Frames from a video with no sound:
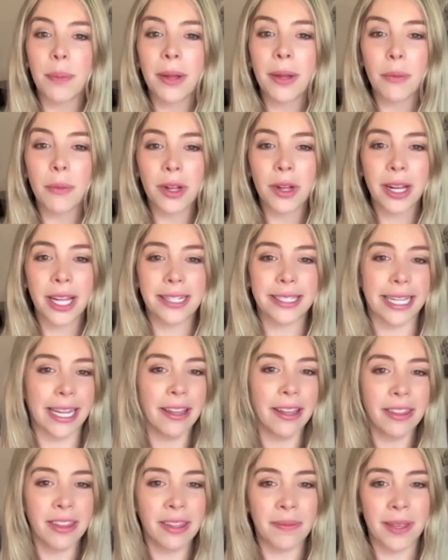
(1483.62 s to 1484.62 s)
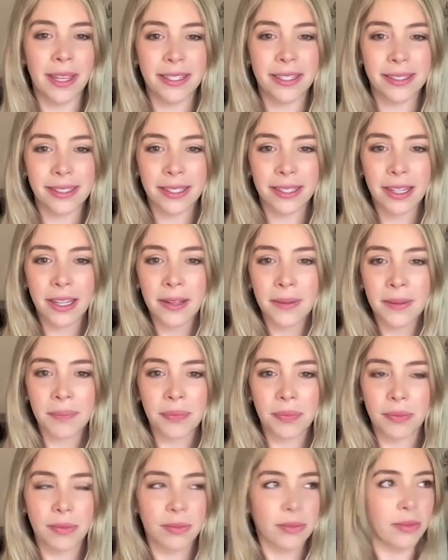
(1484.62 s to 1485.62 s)
But what I tell them is,
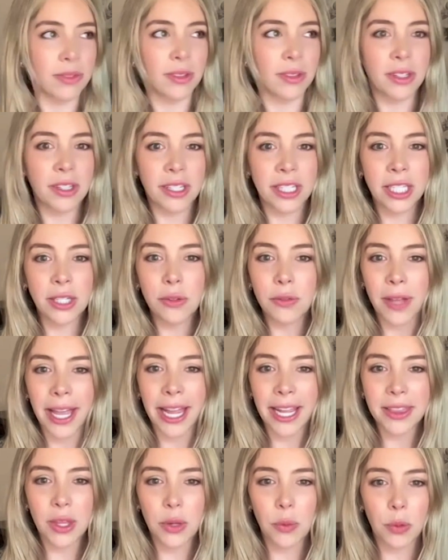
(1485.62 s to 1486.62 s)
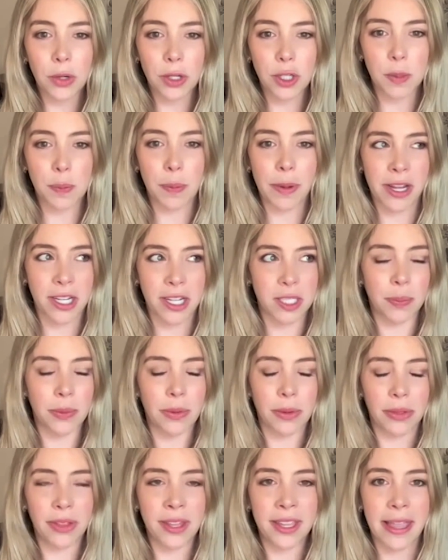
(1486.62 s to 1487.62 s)
you've had the worst
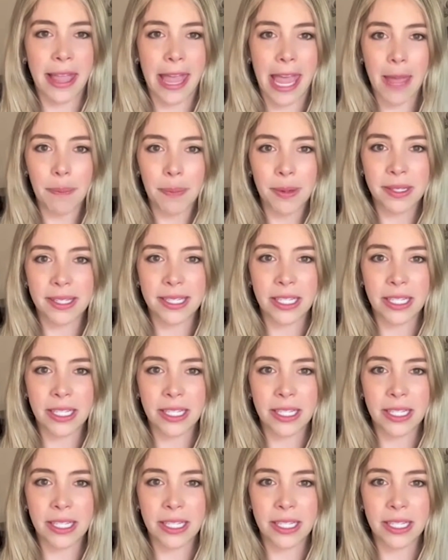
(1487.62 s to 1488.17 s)
possible thing happen